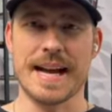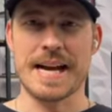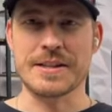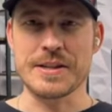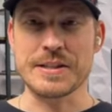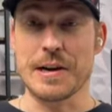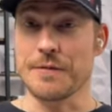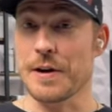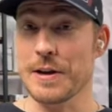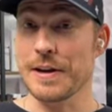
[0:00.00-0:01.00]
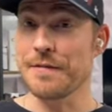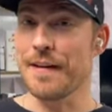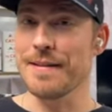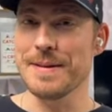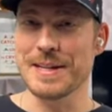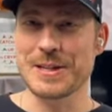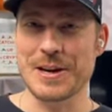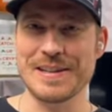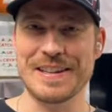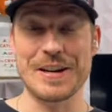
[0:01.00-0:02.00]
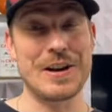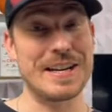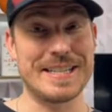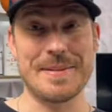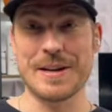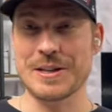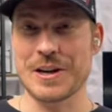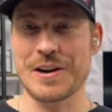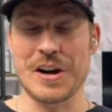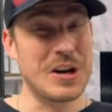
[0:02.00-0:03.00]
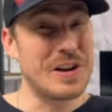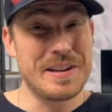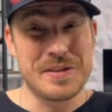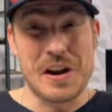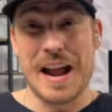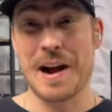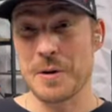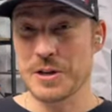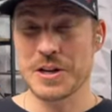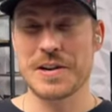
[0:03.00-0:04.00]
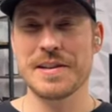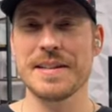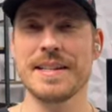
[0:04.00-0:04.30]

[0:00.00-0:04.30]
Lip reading: Ask yourself, are you on a 5-minute chart? Are you on a 10-minute chart? Are you even on an hour chart?